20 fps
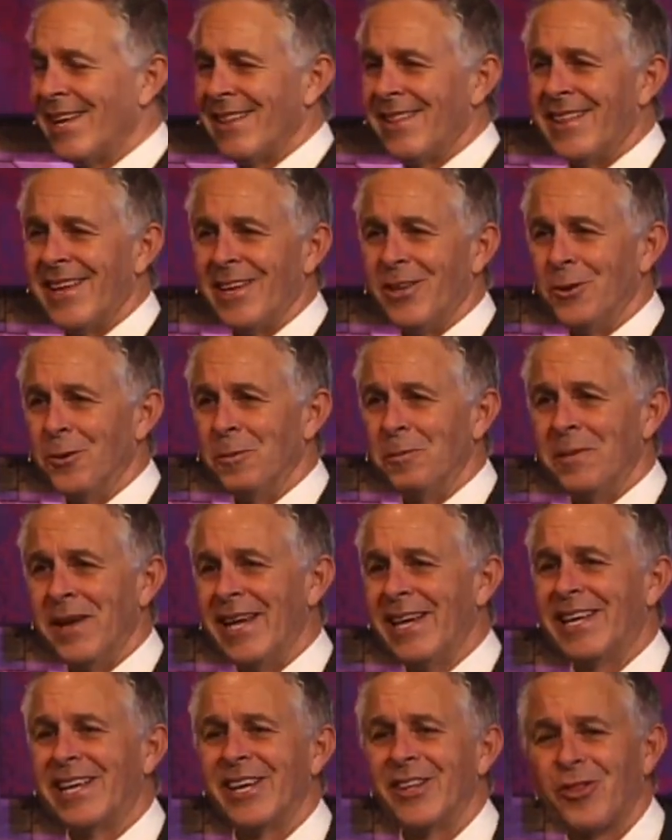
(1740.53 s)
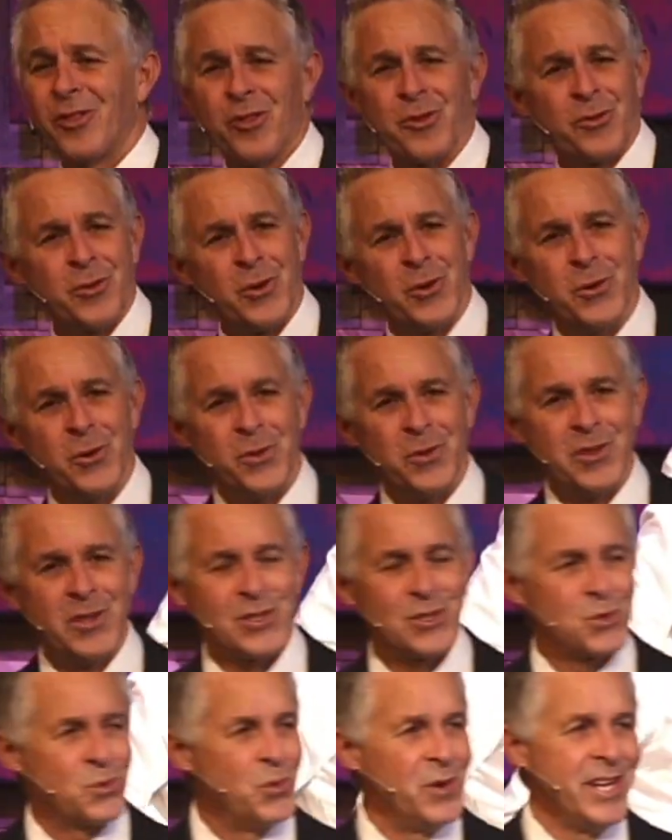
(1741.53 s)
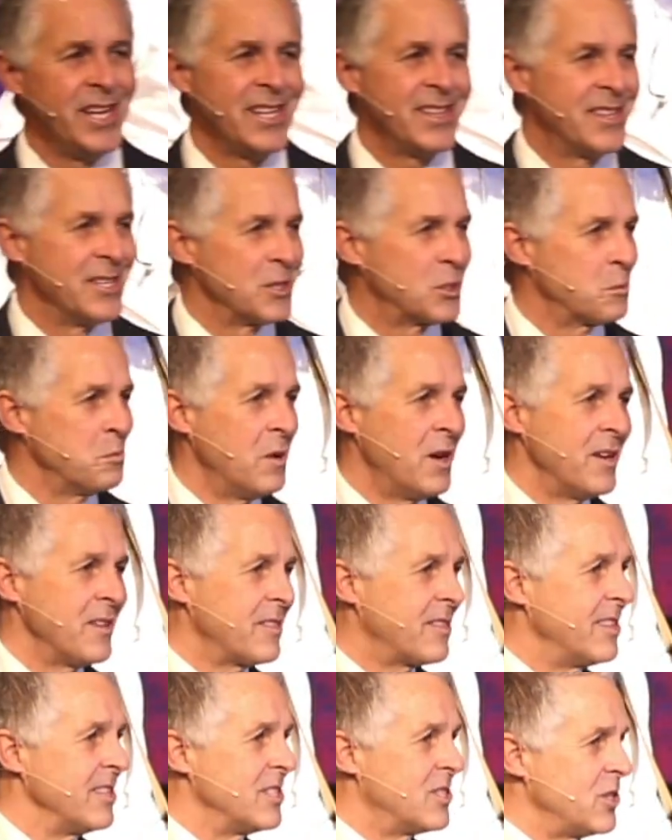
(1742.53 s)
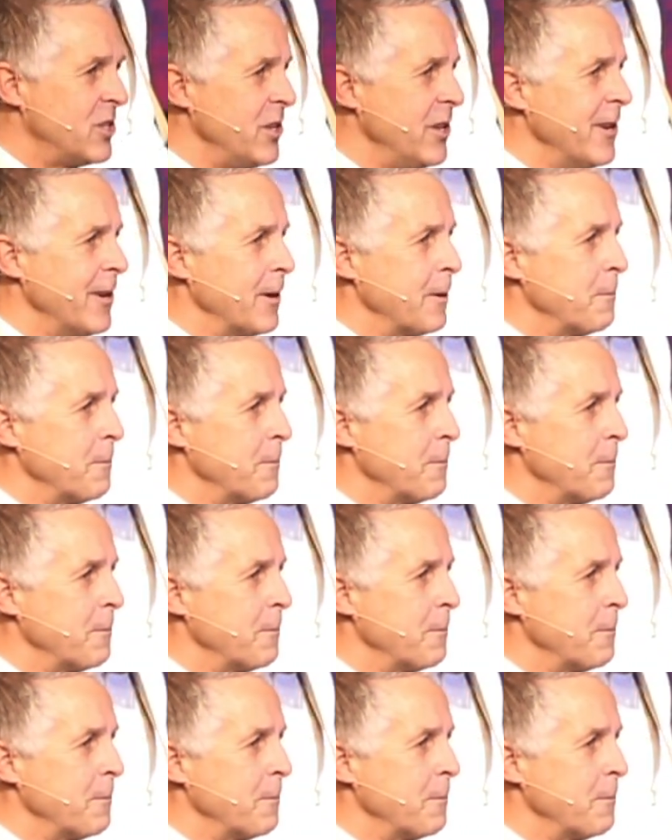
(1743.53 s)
that you'll make it through this week, this month, this year,